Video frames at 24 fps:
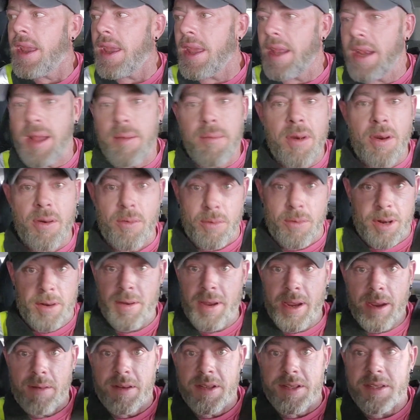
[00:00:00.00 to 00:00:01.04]
And what do
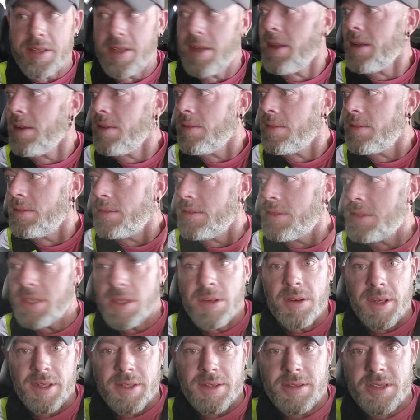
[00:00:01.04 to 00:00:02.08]
I always say?
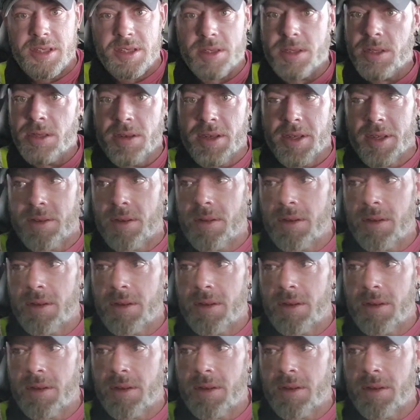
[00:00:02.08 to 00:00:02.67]
Do it. Just do it.